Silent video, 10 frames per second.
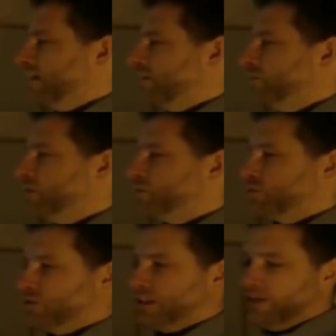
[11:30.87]
You will
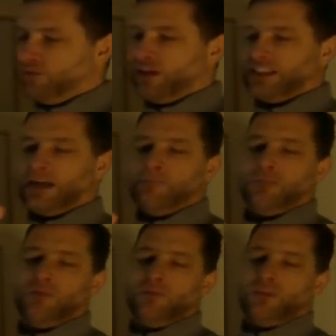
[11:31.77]
also see, for
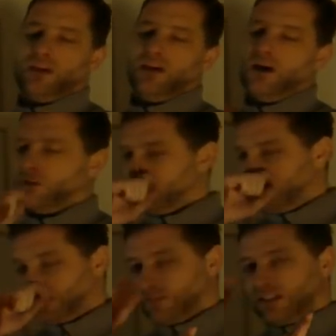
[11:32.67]
example, how the
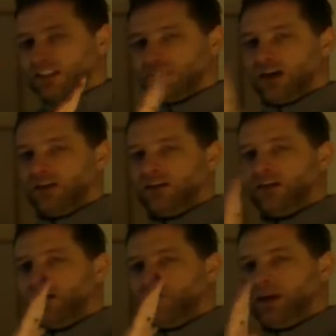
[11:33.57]
measurement is done
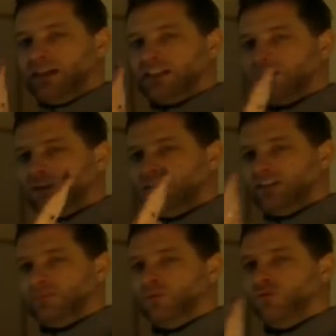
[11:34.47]
when the structure
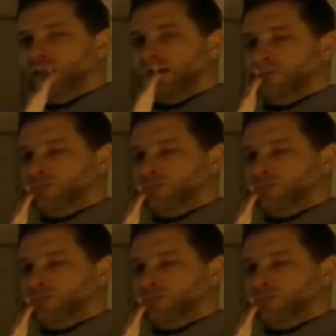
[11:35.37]
is moving.